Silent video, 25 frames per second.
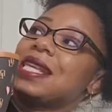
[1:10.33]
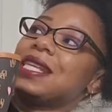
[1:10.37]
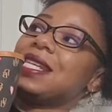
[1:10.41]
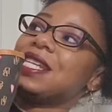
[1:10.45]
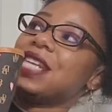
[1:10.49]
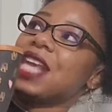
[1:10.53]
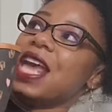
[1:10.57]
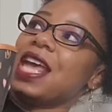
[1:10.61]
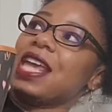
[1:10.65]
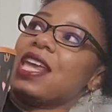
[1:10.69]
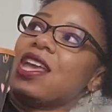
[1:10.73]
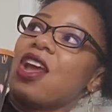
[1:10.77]

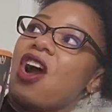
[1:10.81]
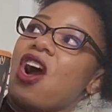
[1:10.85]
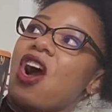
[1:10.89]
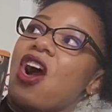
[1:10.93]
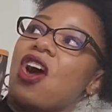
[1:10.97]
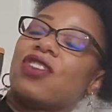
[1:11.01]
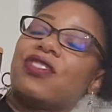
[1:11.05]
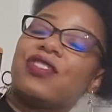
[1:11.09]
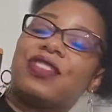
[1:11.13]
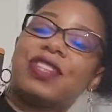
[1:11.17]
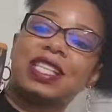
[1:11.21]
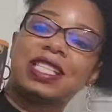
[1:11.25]
Yeah,
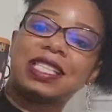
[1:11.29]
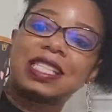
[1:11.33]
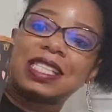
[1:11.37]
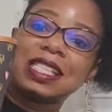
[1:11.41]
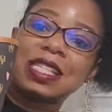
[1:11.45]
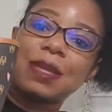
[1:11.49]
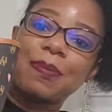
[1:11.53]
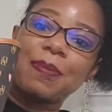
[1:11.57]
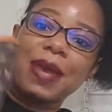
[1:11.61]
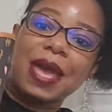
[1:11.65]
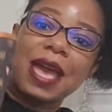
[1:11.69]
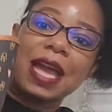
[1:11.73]
y'all, this is
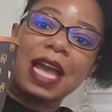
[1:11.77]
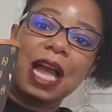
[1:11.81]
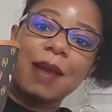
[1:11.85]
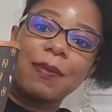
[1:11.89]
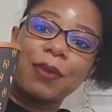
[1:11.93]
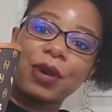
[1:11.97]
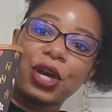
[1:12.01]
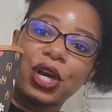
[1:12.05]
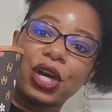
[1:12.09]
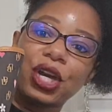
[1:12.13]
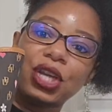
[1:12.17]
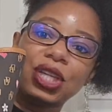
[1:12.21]
the bag I'm
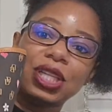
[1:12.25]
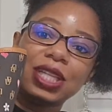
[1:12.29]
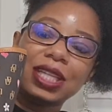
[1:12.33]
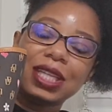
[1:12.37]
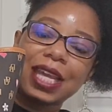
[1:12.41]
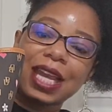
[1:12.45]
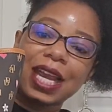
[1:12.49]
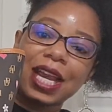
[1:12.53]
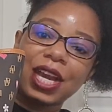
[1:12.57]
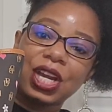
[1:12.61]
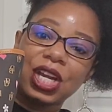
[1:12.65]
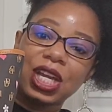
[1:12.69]
currently
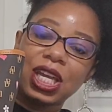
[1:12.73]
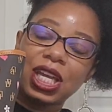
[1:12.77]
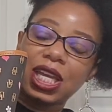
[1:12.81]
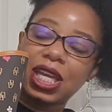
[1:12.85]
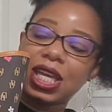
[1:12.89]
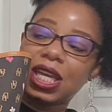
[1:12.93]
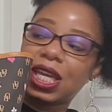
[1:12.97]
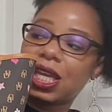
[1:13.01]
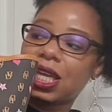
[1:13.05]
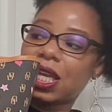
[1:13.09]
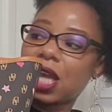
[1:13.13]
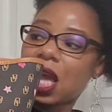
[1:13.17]

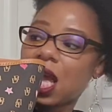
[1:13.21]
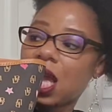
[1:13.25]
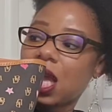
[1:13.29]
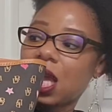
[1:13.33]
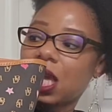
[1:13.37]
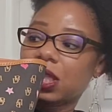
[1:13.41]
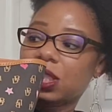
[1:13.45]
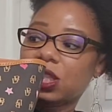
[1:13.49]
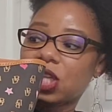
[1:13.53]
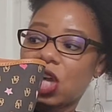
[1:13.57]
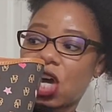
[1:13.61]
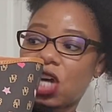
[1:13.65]
carrying.
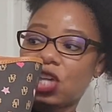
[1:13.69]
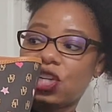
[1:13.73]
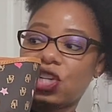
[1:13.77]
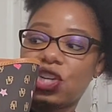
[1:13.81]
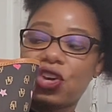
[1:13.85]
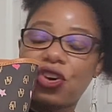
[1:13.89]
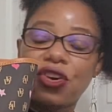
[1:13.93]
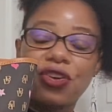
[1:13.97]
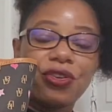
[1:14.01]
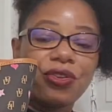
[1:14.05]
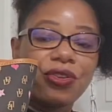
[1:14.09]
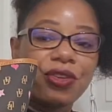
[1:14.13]
Y'all
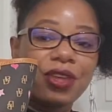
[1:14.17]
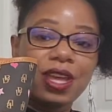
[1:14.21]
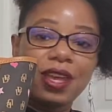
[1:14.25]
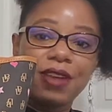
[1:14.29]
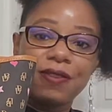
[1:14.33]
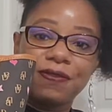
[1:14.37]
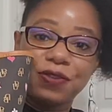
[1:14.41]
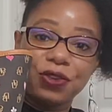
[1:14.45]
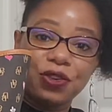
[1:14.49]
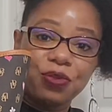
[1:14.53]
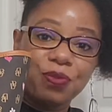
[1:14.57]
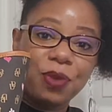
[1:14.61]
know
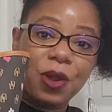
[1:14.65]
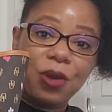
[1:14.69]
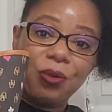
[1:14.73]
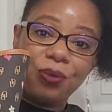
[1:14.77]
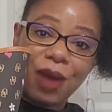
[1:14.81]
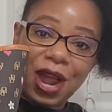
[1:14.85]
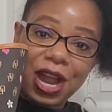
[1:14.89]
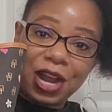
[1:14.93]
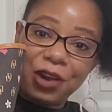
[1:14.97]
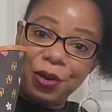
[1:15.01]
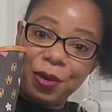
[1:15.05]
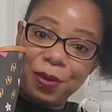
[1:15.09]
if you've been
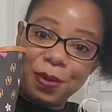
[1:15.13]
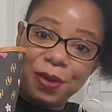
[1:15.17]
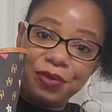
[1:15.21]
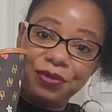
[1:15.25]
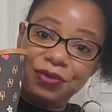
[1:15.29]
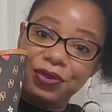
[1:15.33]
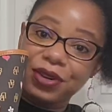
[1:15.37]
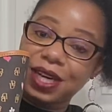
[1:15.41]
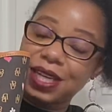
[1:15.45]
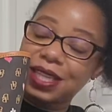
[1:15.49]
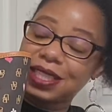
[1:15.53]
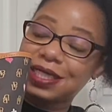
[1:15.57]
rocking with me
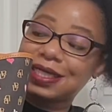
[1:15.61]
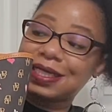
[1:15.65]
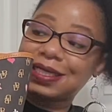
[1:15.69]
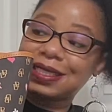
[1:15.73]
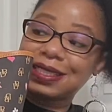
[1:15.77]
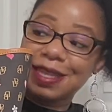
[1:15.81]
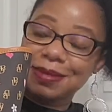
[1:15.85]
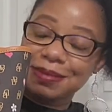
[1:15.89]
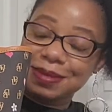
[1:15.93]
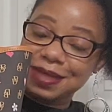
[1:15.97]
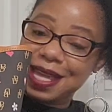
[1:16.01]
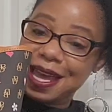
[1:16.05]
for
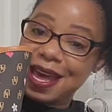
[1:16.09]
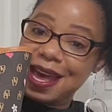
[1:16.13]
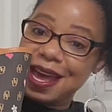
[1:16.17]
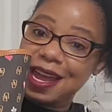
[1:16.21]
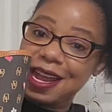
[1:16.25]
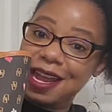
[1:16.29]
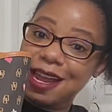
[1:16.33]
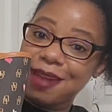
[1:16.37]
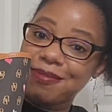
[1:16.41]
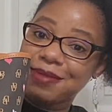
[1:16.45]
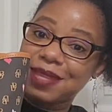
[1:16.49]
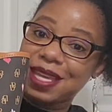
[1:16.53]
some
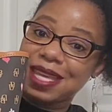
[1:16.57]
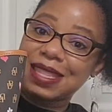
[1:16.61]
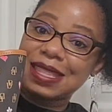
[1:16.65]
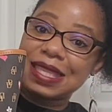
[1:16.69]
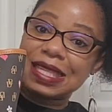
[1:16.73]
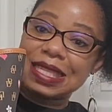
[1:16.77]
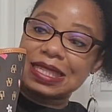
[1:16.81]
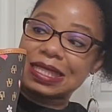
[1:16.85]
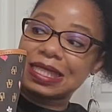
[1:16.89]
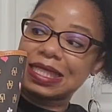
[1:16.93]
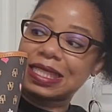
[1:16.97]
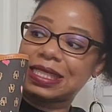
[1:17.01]
time, then
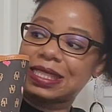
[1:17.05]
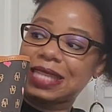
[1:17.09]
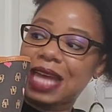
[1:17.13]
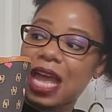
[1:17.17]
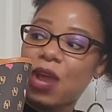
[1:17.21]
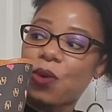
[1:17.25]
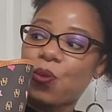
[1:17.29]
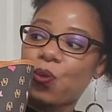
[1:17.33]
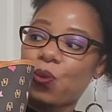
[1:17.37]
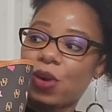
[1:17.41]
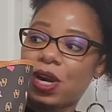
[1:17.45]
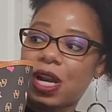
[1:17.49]
this is
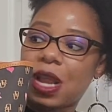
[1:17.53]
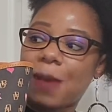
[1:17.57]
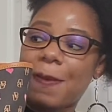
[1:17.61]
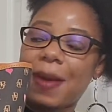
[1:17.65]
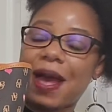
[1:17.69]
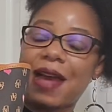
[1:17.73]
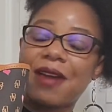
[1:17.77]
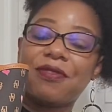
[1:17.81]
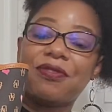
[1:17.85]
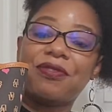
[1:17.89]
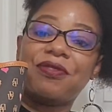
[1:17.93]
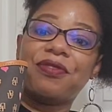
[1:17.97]
like one of
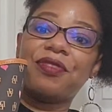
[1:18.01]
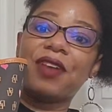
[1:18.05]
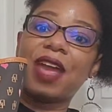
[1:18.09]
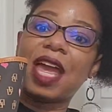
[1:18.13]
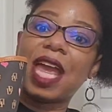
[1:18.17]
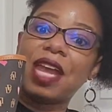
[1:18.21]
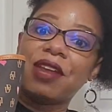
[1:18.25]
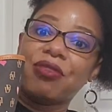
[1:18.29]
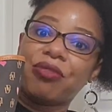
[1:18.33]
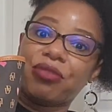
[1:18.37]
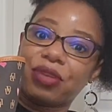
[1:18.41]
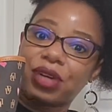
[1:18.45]
my
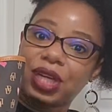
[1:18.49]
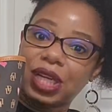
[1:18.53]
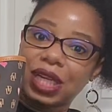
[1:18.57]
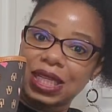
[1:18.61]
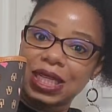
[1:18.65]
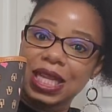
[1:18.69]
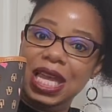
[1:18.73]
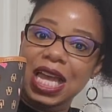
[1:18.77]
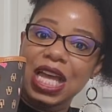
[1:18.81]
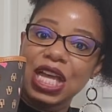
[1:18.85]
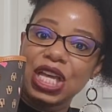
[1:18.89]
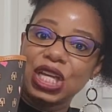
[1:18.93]

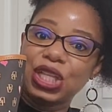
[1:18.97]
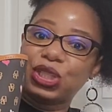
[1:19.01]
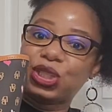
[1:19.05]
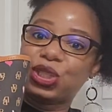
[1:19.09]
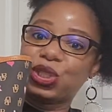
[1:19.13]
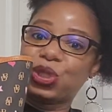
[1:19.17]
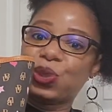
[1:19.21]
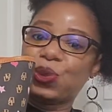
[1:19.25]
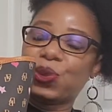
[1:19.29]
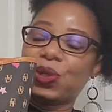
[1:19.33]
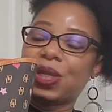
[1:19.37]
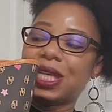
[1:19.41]
favorite
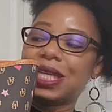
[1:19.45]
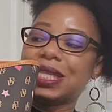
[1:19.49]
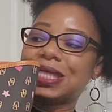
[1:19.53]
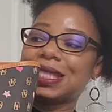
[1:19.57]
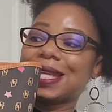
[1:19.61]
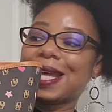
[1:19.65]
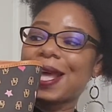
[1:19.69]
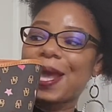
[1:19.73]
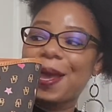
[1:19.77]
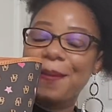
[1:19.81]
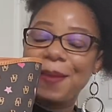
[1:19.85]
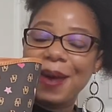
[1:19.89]
Doonies
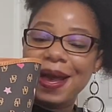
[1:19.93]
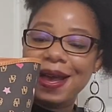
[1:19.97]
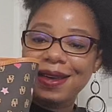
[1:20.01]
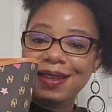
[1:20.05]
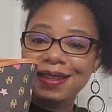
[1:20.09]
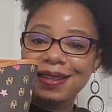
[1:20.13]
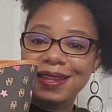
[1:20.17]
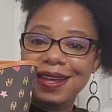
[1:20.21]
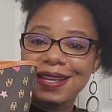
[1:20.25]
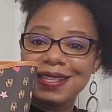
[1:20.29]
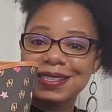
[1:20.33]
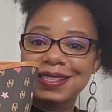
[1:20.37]
in my
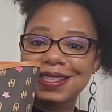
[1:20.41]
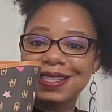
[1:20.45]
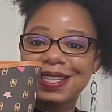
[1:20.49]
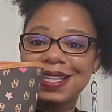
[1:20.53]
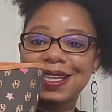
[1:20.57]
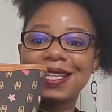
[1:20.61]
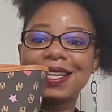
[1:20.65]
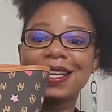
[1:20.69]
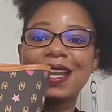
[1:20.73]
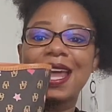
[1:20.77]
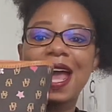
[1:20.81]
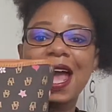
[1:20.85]

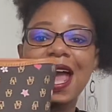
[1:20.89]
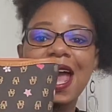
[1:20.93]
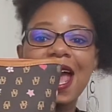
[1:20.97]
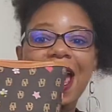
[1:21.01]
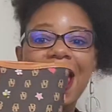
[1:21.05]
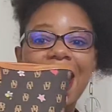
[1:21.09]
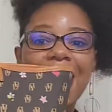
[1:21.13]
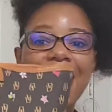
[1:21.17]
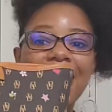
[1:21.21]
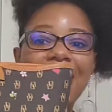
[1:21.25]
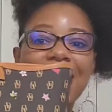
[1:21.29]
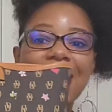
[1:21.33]
collection.
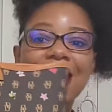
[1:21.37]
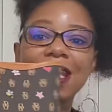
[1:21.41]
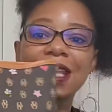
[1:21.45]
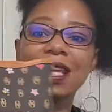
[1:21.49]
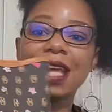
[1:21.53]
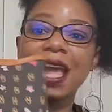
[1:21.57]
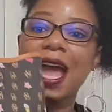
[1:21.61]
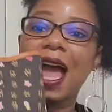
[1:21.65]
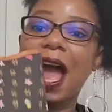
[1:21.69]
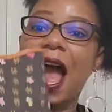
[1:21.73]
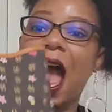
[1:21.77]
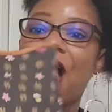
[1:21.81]
And
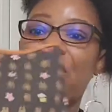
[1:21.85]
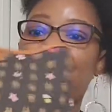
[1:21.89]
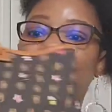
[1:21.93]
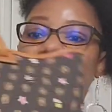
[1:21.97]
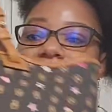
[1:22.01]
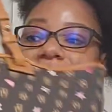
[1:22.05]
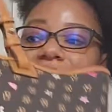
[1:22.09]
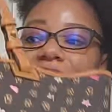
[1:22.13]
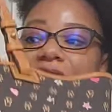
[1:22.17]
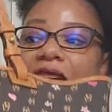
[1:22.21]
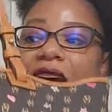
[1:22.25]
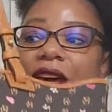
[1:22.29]
yeah, I
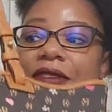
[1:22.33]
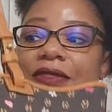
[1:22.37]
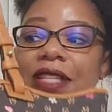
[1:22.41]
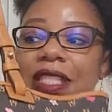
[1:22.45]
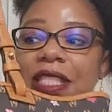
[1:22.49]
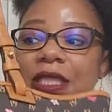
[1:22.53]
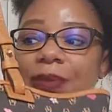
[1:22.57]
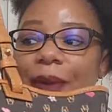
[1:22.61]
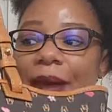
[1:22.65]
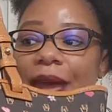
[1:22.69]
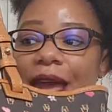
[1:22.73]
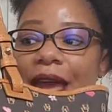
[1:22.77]
really love
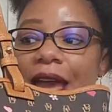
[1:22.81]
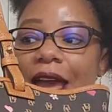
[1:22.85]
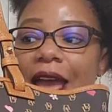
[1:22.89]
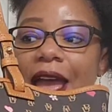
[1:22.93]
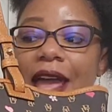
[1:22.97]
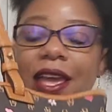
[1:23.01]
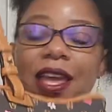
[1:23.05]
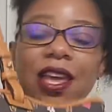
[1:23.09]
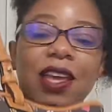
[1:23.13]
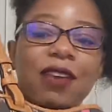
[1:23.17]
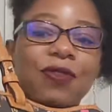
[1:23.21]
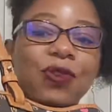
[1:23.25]
this
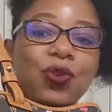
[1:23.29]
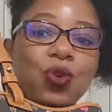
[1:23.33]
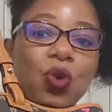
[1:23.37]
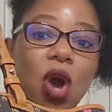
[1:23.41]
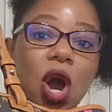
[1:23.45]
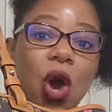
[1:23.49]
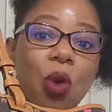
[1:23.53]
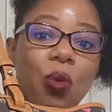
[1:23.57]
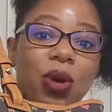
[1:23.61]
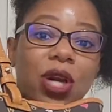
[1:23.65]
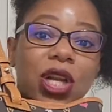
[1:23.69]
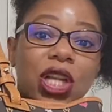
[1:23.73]
bag. If you
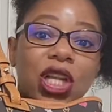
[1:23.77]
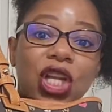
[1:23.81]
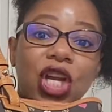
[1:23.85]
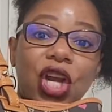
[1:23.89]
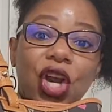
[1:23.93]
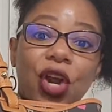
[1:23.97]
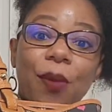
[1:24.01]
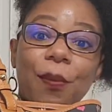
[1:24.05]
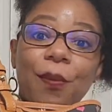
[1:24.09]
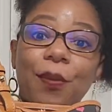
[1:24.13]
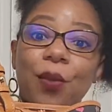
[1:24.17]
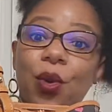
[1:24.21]
all want to
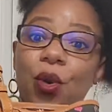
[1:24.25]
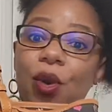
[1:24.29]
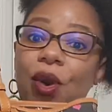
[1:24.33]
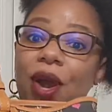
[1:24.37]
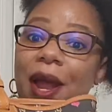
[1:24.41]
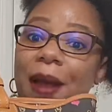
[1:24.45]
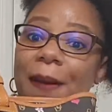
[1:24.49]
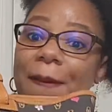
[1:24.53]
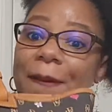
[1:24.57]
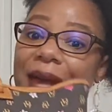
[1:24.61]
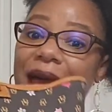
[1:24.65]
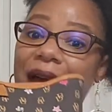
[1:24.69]
learn more
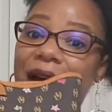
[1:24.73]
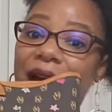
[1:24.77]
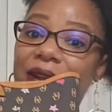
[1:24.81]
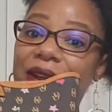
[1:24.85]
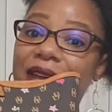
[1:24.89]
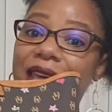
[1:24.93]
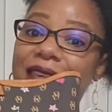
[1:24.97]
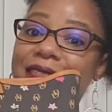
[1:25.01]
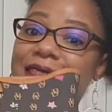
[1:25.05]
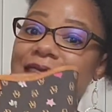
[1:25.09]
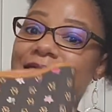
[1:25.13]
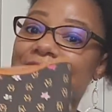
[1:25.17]

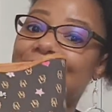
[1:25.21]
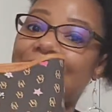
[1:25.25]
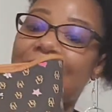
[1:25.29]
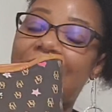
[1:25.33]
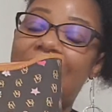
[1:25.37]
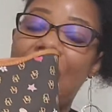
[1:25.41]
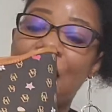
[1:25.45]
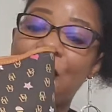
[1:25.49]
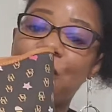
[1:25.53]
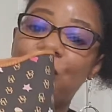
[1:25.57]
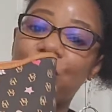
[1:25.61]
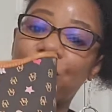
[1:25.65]
about it, then
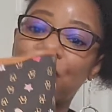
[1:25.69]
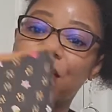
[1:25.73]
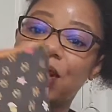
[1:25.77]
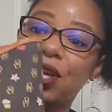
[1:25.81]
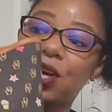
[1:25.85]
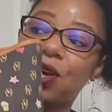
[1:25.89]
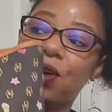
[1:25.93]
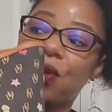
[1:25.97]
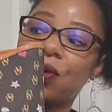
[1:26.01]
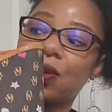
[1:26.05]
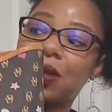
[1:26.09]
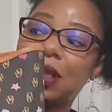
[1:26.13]
I
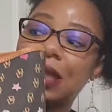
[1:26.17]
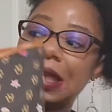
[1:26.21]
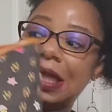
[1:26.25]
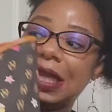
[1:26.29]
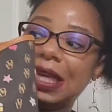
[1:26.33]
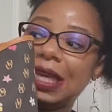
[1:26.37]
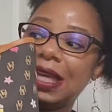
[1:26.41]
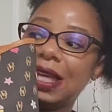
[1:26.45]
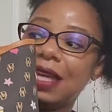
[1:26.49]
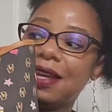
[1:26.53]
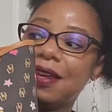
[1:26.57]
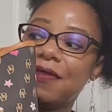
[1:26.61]
will
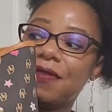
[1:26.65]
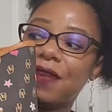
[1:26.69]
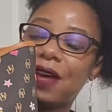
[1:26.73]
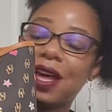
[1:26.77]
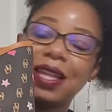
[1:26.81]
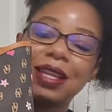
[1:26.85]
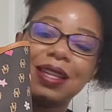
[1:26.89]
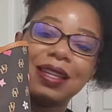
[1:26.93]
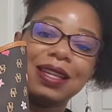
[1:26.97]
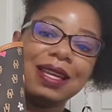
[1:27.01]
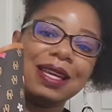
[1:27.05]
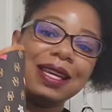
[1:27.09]
leave
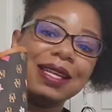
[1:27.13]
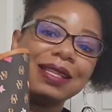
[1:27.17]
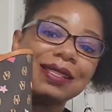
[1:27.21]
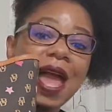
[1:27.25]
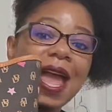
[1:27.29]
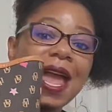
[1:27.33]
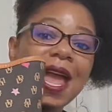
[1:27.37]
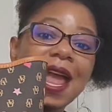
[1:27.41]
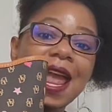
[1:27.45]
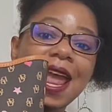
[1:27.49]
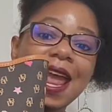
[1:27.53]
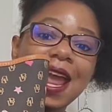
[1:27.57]
a link
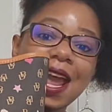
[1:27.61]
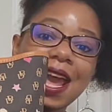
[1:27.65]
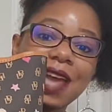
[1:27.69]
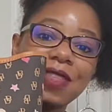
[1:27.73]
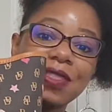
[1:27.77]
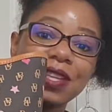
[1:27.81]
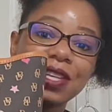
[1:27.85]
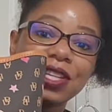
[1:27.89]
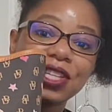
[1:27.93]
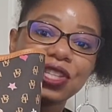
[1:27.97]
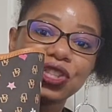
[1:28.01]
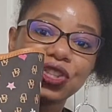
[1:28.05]
in
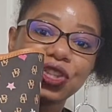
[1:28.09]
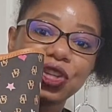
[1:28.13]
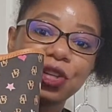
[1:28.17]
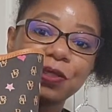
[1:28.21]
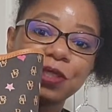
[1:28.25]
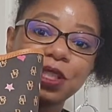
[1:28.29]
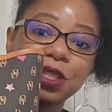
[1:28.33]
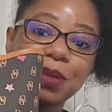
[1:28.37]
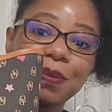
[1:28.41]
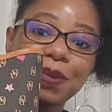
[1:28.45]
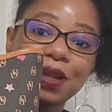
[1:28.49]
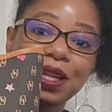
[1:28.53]
the
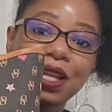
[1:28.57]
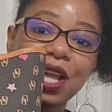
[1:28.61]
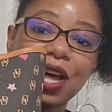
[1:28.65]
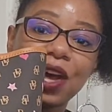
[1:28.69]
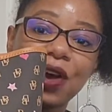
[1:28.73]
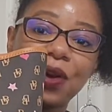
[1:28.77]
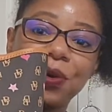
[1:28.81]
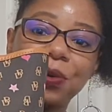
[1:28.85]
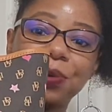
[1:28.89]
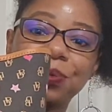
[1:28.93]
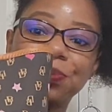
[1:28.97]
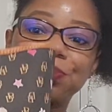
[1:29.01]
description
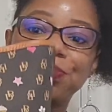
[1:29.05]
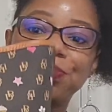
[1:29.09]
below.